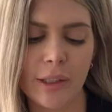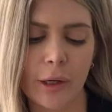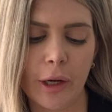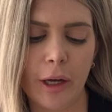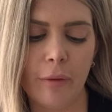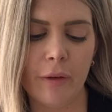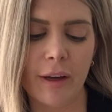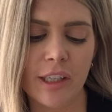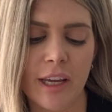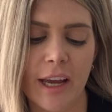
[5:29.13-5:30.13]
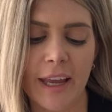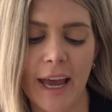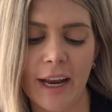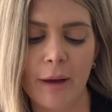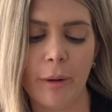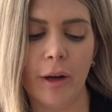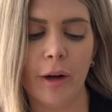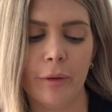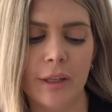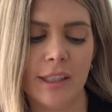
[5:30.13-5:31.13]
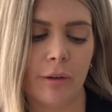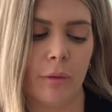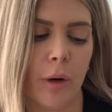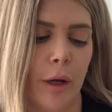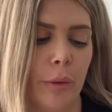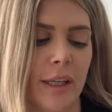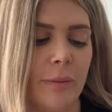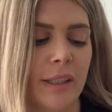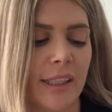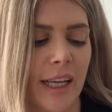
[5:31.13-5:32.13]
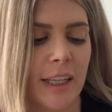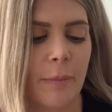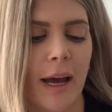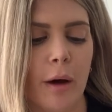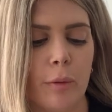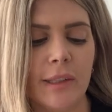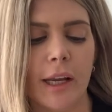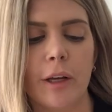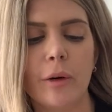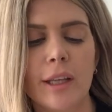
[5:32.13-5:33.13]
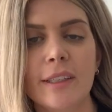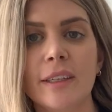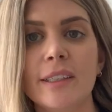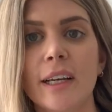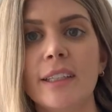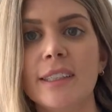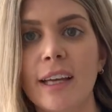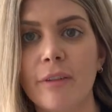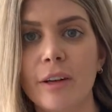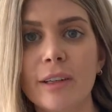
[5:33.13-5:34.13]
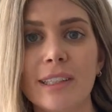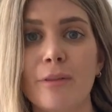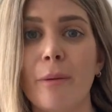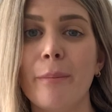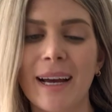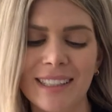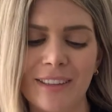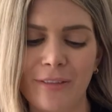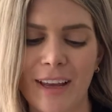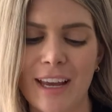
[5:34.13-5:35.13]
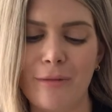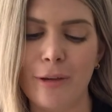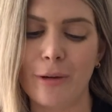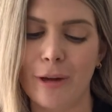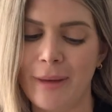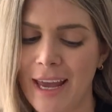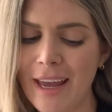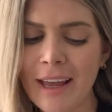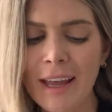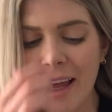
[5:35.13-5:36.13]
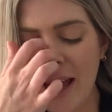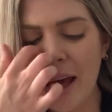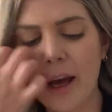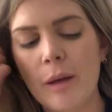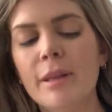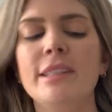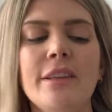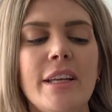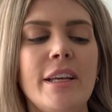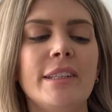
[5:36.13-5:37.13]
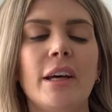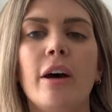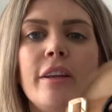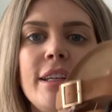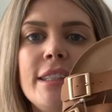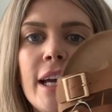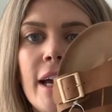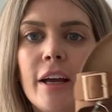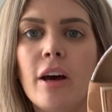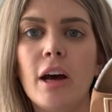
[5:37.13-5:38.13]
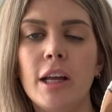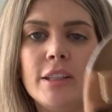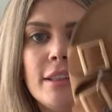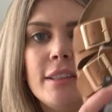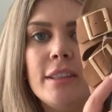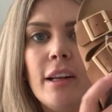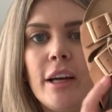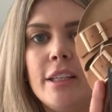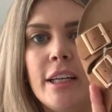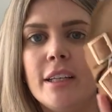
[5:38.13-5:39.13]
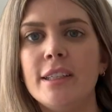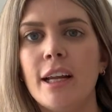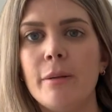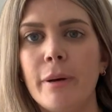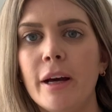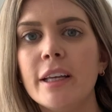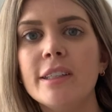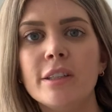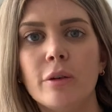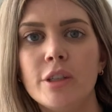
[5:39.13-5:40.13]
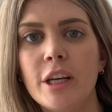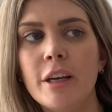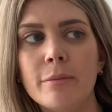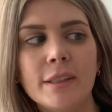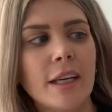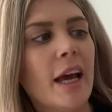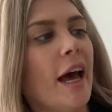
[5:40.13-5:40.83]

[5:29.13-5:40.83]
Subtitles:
I've actually, again, had my eye on these for a while. These were £6 and I got these in a size 7 because I've got massive feet, if you know me. So these are these tan coloured sliders, like the Birkenstock dupes.